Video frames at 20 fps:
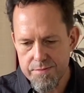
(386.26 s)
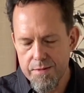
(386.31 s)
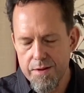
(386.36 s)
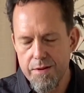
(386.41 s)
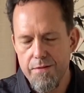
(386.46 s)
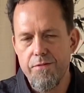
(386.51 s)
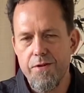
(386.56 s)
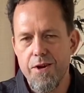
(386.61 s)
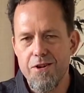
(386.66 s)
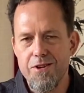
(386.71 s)

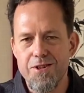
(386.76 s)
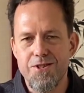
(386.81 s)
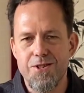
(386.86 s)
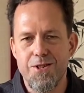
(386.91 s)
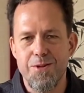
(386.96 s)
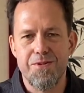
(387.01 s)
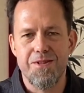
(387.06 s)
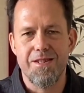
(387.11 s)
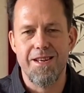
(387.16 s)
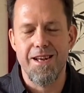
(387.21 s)
Very
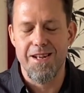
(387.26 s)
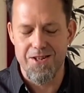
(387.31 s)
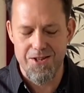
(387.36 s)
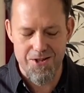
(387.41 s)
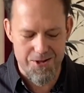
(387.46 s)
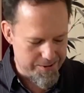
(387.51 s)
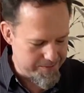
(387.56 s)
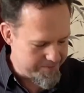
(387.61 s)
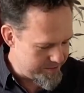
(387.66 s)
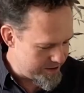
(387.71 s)

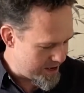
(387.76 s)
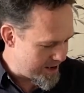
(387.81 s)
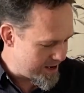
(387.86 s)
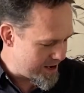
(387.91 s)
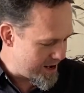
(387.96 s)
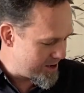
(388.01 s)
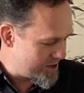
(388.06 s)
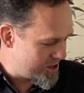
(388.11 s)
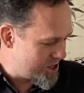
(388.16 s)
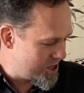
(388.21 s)
substantial. I
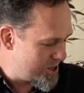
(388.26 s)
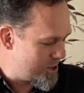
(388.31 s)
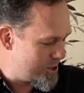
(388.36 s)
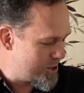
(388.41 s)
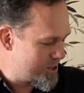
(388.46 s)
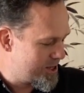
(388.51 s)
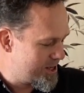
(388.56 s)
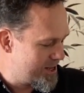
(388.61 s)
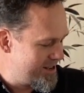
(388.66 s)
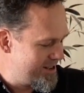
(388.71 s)
got
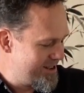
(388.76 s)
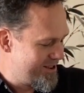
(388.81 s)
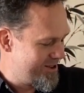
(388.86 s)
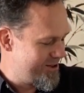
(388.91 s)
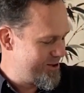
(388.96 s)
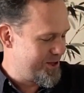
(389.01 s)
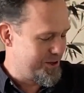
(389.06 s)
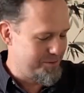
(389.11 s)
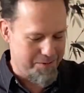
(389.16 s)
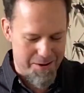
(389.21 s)
chills,
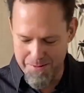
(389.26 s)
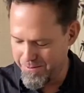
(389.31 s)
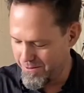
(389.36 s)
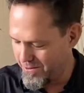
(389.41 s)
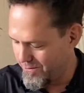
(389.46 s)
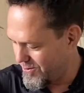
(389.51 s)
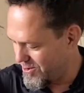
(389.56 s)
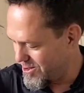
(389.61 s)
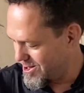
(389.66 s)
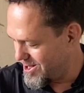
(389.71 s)
goosebumps
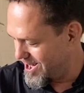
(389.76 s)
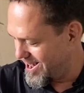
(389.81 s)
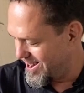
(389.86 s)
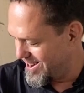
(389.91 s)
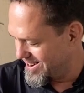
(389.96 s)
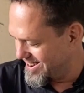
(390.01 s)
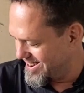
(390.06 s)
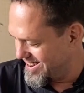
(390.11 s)
full on.